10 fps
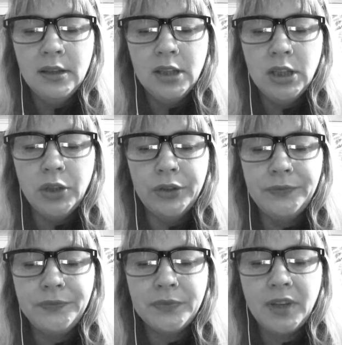you know,
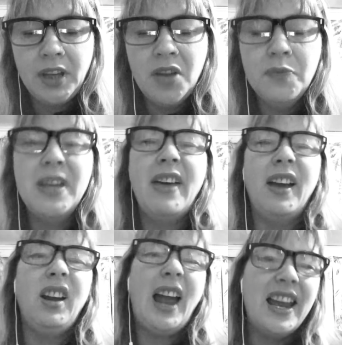can be
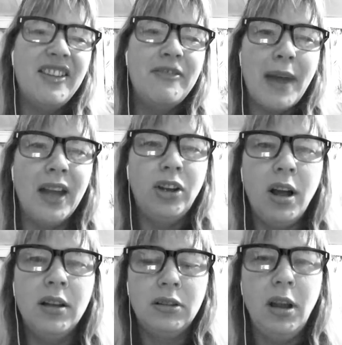that
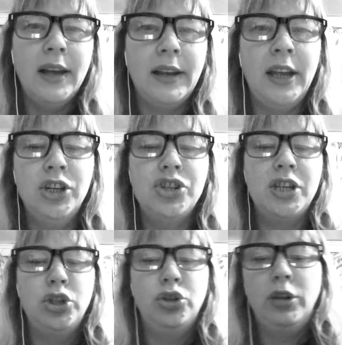caveman-like energy.
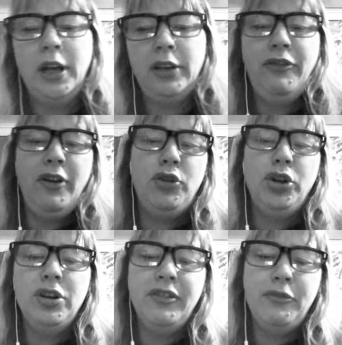You know, like if I've got
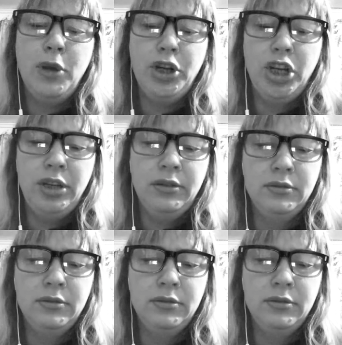enough money,